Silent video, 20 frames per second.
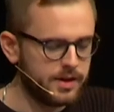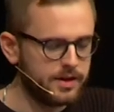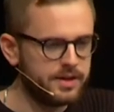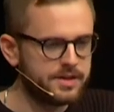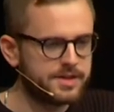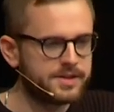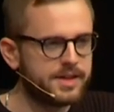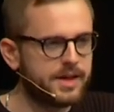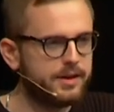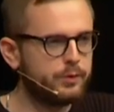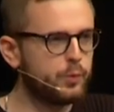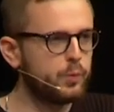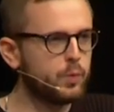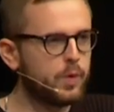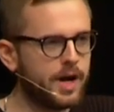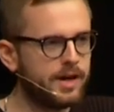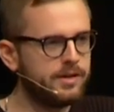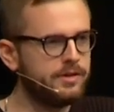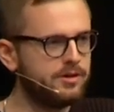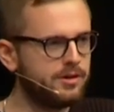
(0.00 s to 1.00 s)
It is that
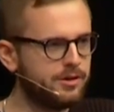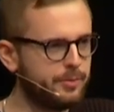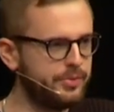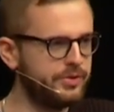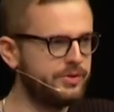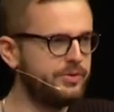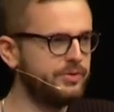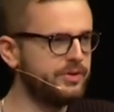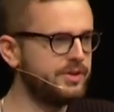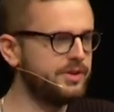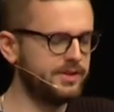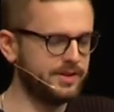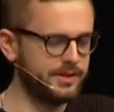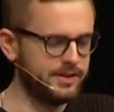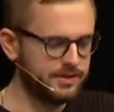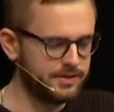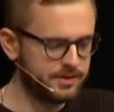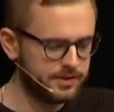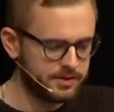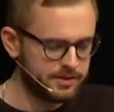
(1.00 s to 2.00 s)
one
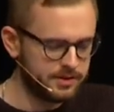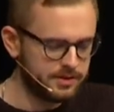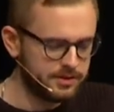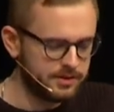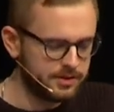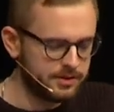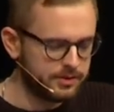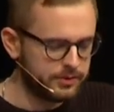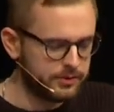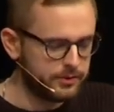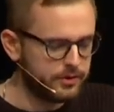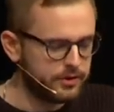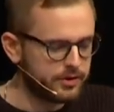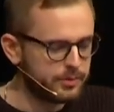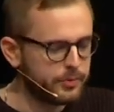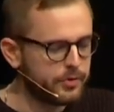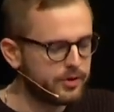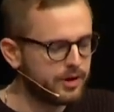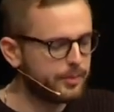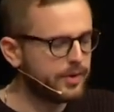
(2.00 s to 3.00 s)
opportunity to
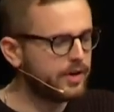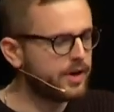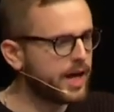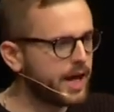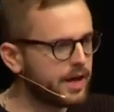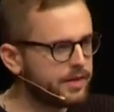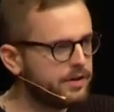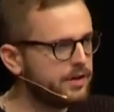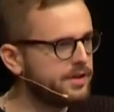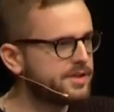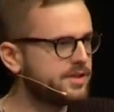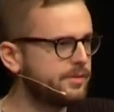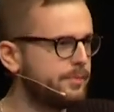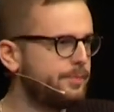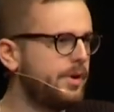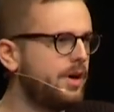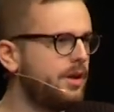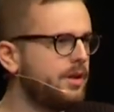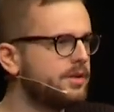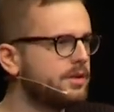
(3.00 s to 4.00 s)
learn more about ethics
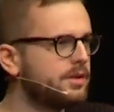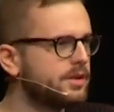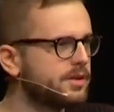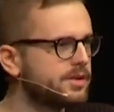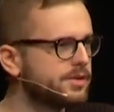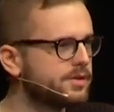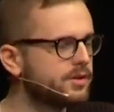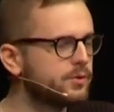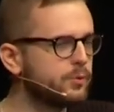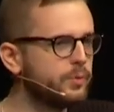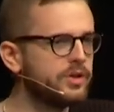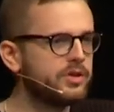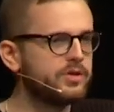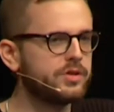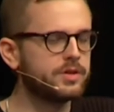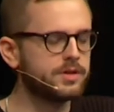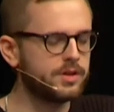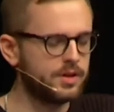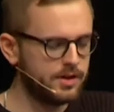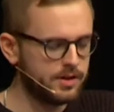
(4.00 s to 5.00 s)
and politics, on
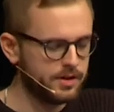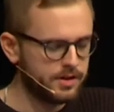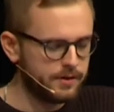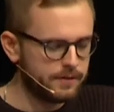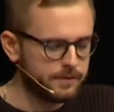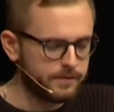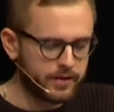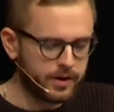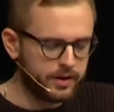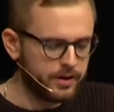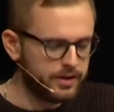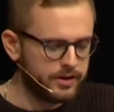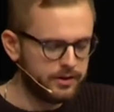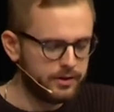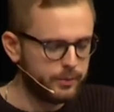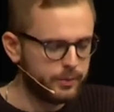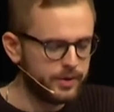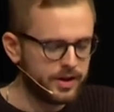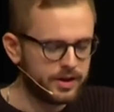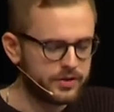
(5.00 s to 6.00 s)
which very
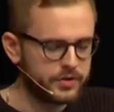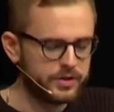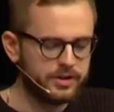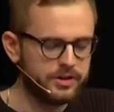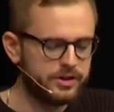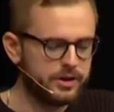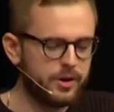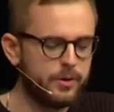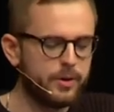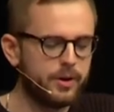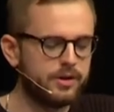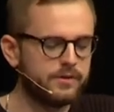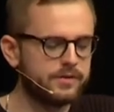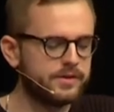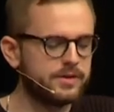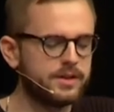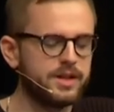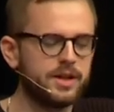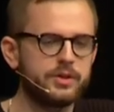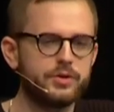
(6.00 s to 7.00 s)
little we actually know
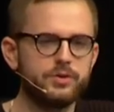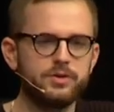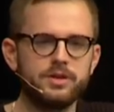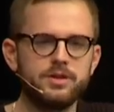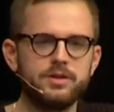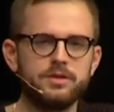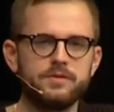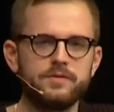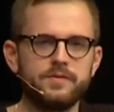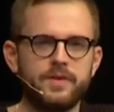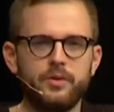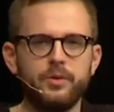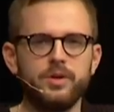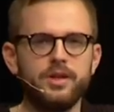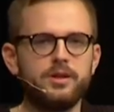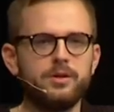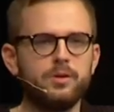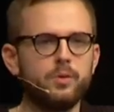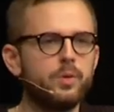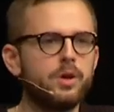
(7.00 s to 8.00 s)
of, and actually very
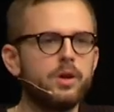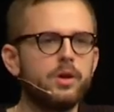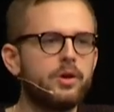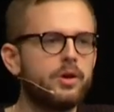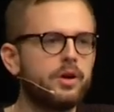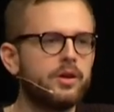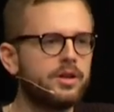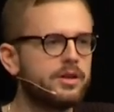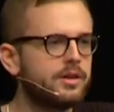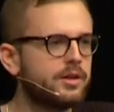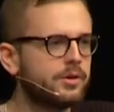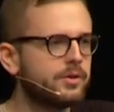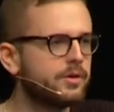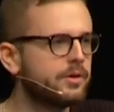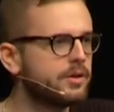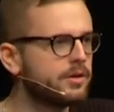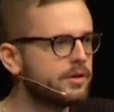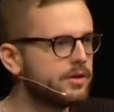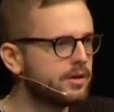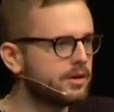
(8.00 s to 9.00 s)
little we learn in
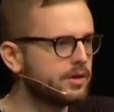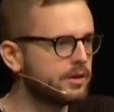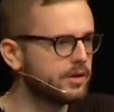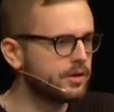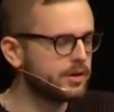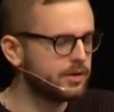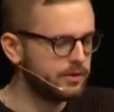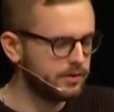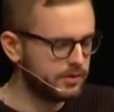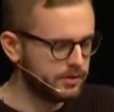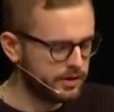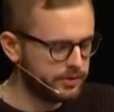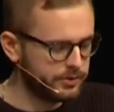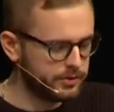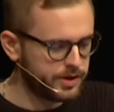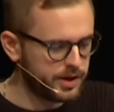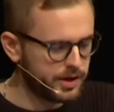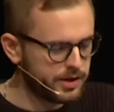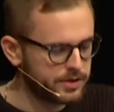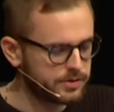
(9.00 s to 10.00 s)
our
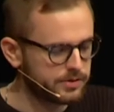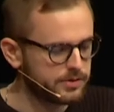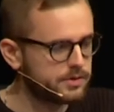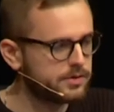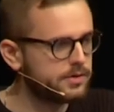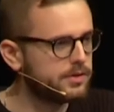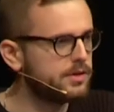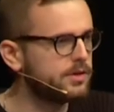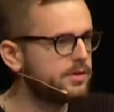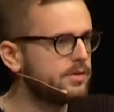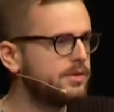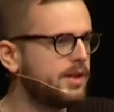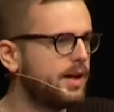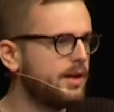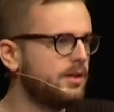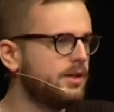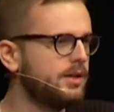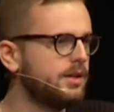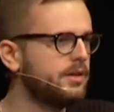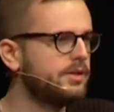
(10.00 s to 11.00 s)
education,
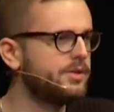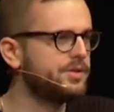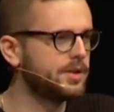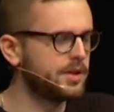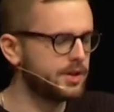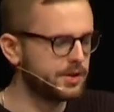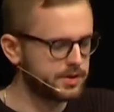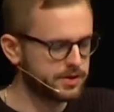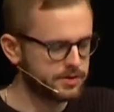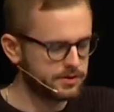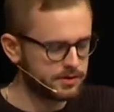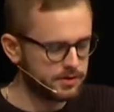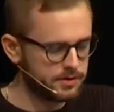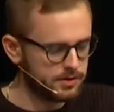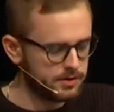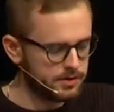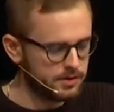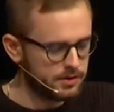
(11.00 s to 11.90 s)
technical education.